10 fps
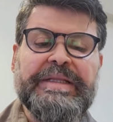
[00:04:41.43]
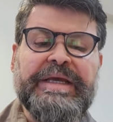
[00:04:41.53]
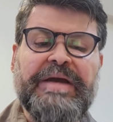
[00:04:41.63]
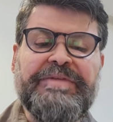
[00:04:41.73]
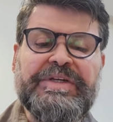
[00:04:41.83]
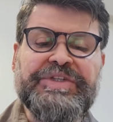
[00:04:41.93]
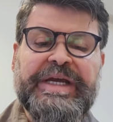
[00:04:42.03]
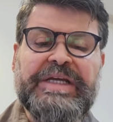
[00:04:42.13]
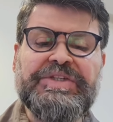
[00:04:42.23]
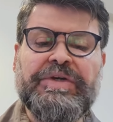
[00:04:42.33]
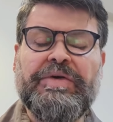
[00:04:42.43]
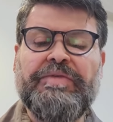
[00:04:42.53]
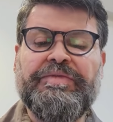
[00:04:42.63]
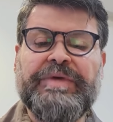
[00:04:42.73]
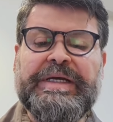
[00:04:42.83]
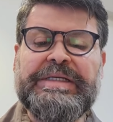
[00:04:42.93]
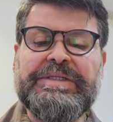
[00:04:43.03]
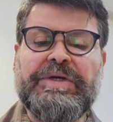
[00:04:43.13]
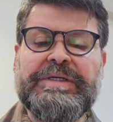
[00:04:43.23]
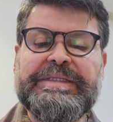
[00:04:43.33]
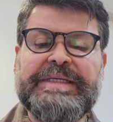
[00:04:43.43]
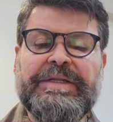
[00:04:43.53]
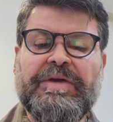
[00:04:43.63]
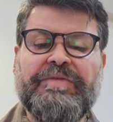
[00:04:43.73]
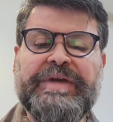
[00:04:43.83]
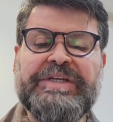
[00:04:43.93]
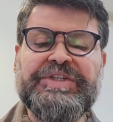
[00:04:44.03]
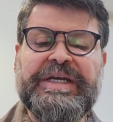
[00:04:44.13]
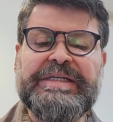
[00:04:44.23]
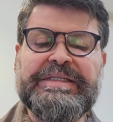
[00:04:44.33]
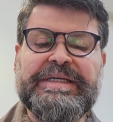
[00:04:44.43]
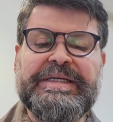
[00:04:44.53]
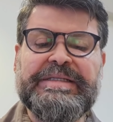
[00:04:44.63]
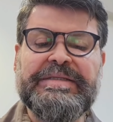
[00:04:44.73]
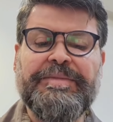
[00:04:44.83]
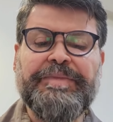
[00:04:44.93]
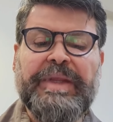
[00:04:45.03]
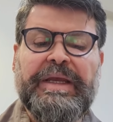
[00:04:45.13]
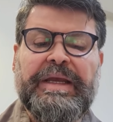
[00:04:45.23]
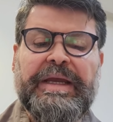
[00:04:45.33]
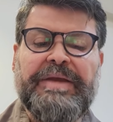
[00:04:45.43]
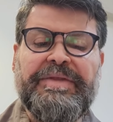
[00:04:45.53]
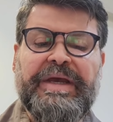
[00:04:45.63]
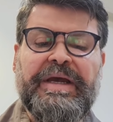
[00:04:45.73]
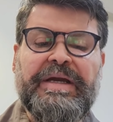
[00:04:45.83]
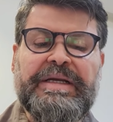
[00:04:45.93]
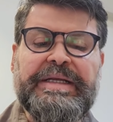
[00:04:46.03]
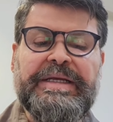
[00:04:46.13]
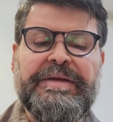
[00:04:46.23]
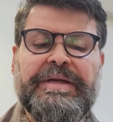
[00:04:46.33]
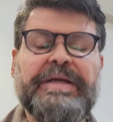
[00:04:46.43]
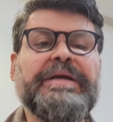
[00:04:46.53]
The average age of onset of HS is in the early